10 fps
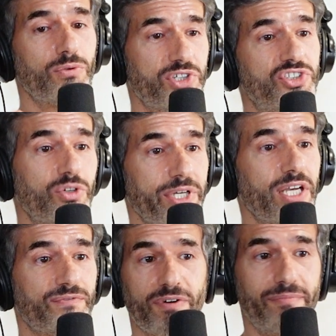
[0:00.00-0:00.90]
you were doing
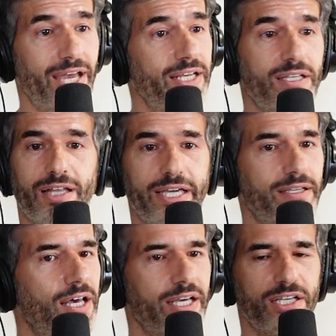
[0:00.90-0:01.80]
it for many
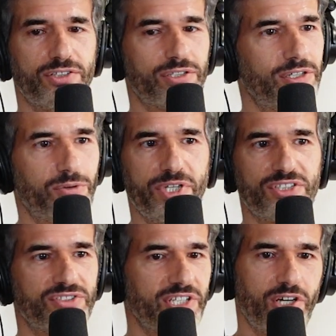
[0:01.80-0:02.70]
like internal
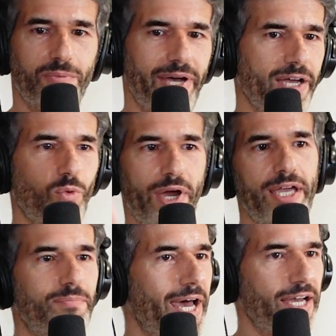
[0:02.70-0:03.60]
reasons that go back
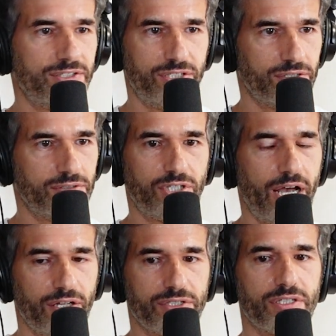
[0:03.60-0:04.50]
way back to your
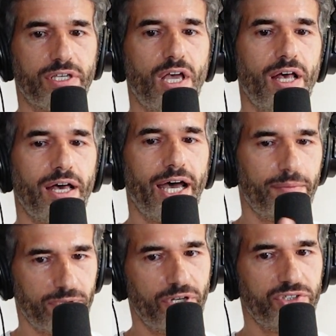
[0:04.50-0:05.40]
childhood. I
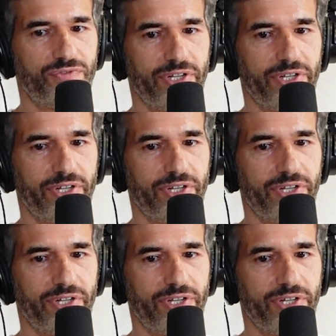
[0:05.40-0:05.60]
applaud you